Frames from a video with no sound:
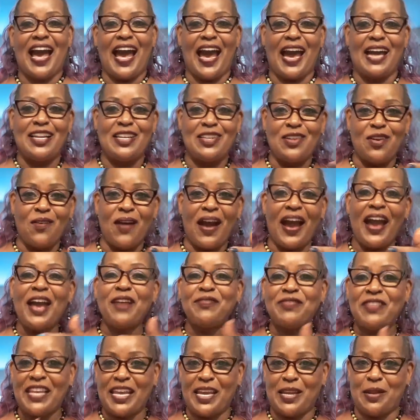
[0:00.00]
I know I
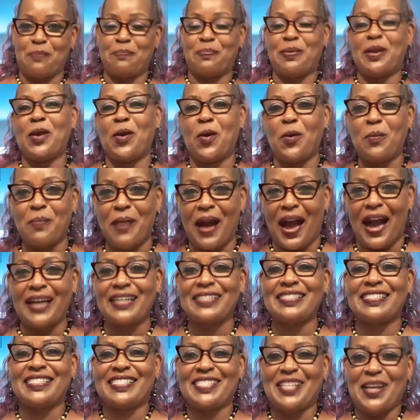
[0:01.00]
have to get a P.O.
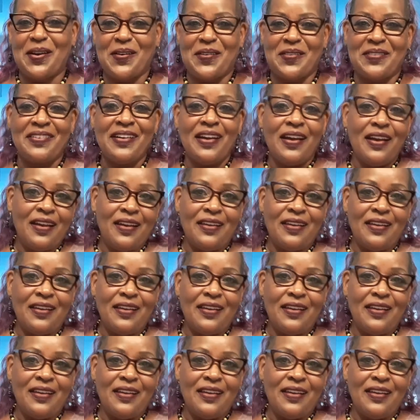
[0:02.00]
box, so,